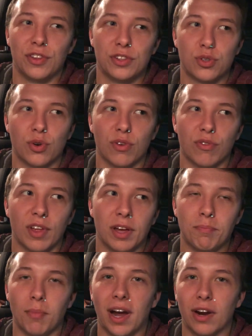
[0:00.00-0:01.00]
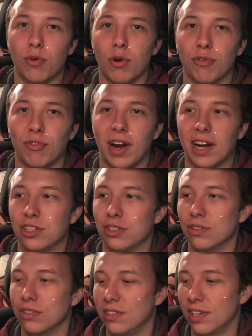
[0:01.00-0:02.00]
sort of like micro
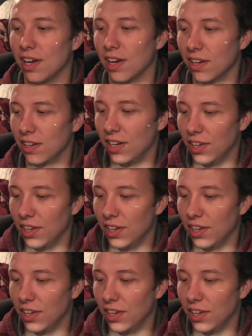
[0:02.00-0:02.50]
fractures, yeah,